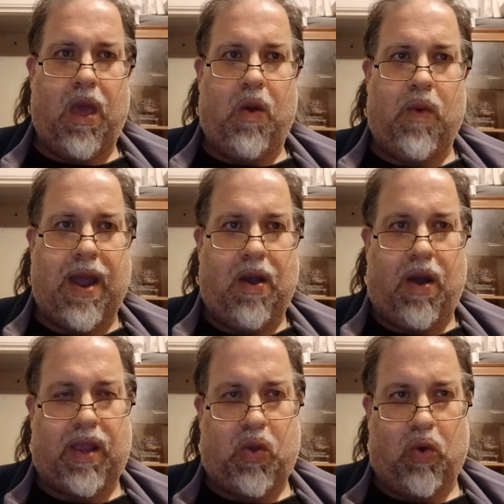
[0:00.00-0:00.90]
where
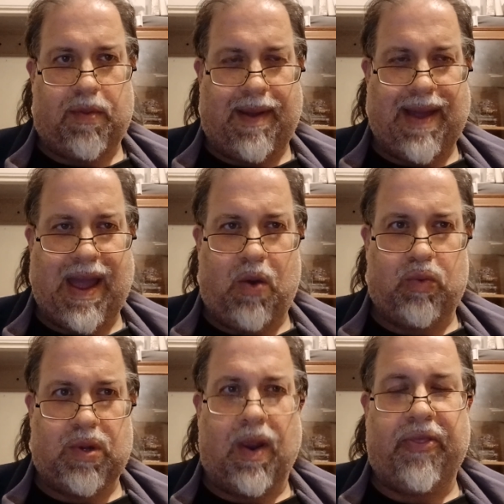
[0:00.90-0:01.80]
I talked about how
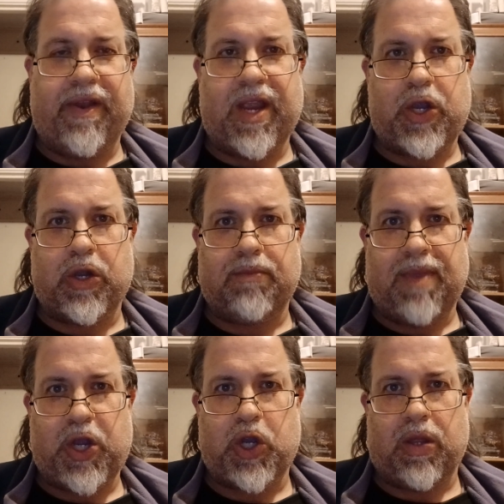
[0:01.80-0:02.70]
9th edition
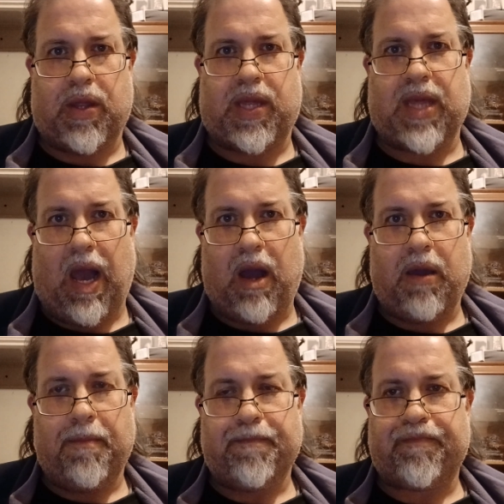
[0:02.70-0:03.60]
missions
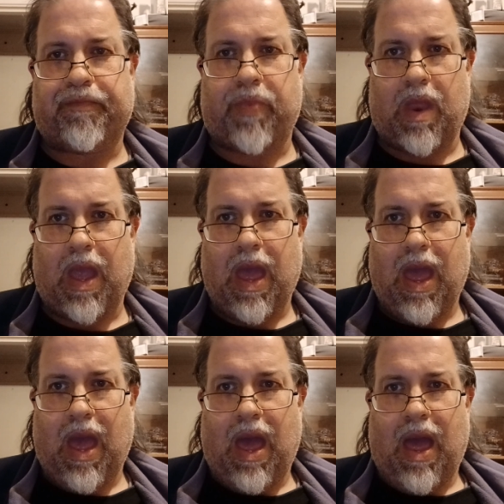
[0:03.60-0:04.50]
suck.
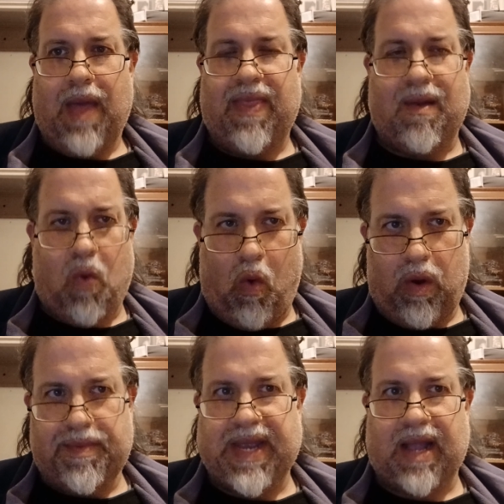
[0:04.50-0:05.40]
They're
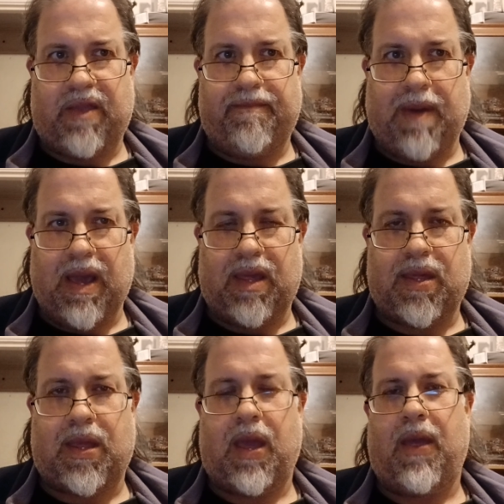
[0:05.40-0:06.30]
all objective
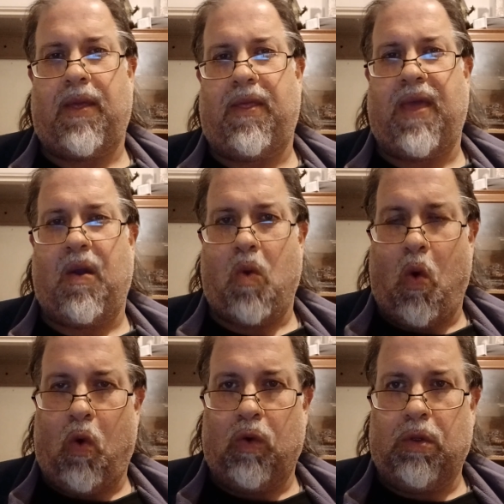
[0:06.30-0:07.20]
based, they're
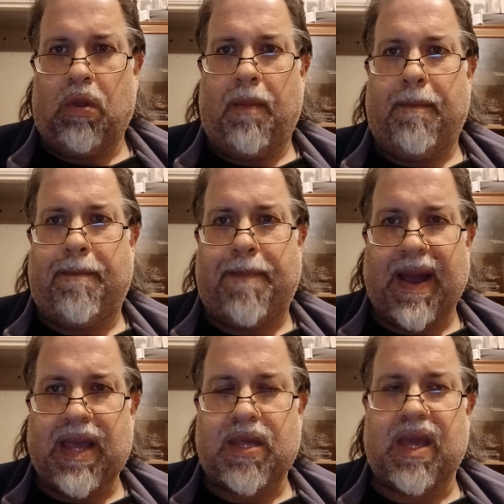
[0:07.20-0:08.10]
all
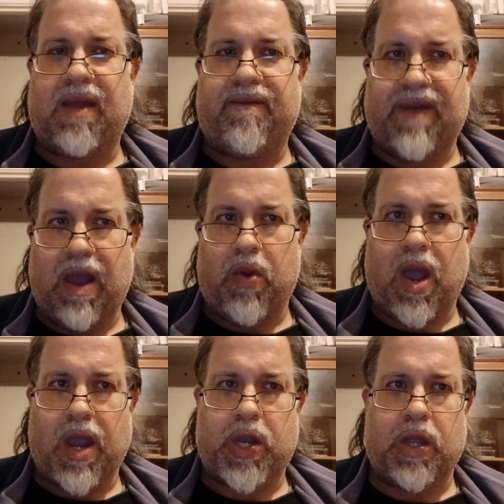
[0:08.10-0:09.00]
basic
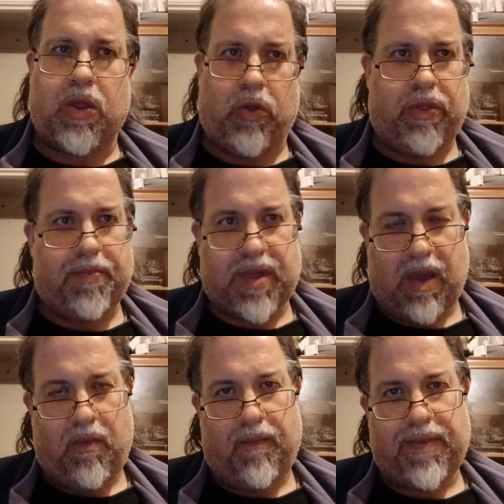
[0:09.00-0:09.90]
variations on
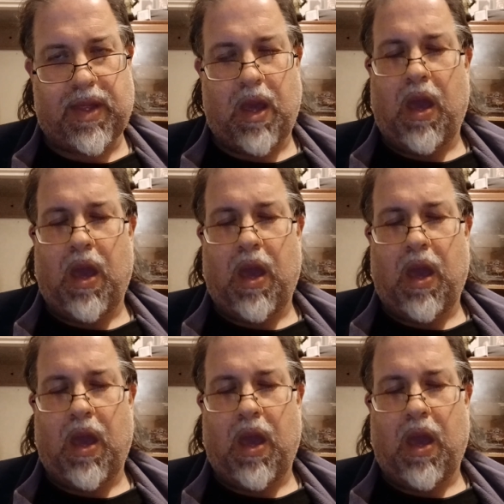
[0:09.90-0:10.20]
themselves.